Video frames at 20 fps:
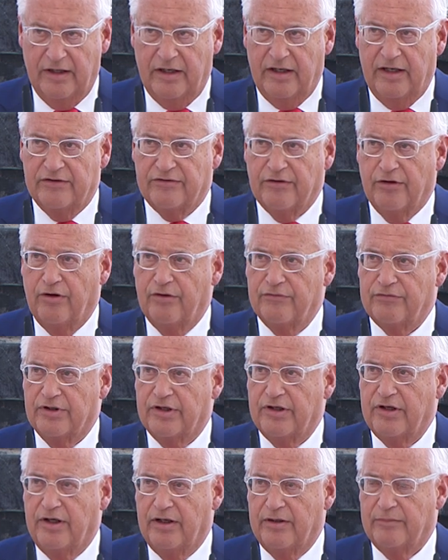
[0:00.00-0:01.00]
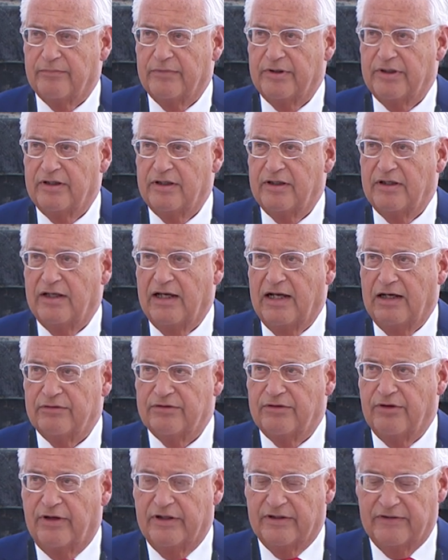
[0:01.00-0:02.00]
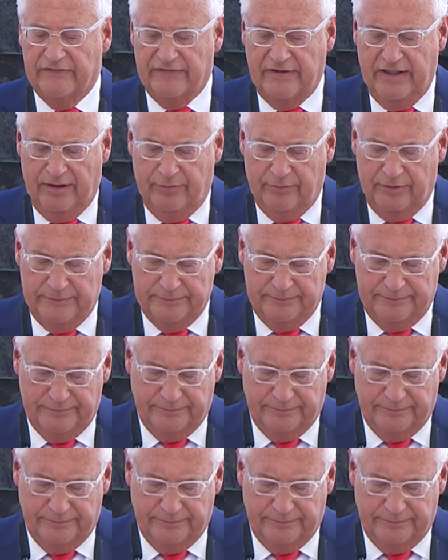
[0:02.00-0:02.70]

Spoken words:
and to overcome our darkest hour.